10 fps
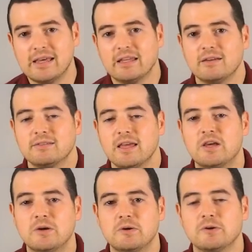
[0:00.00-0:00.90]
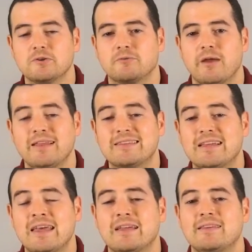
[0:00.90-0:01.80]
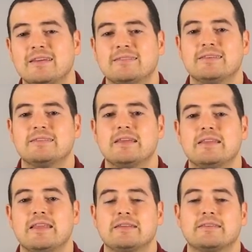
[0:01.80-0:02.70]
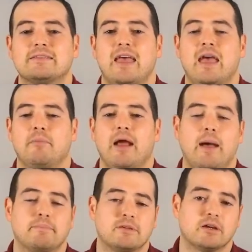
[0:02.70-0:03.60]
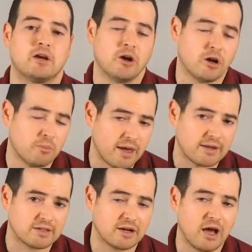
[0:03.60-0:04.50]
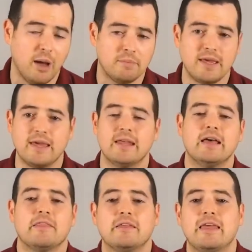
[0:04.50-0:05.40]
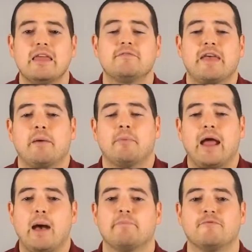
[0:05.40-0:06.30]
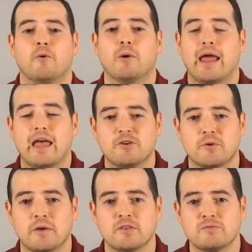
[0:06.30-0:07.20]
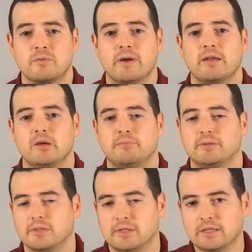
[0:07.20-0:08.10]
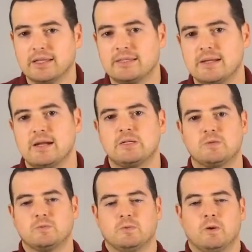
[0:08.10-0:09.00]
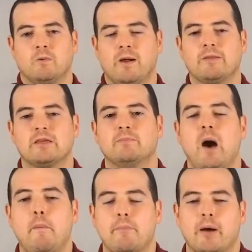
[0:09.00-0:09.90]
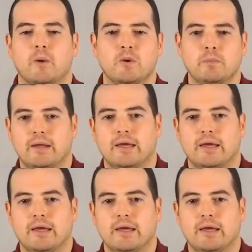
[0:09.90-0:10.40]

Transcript: It looks like Google's ready to kick the existing Nexus camera app to the curb and is going to update the native camera app for Android. This is from Roundup. Let's start just rounding them up in my rumor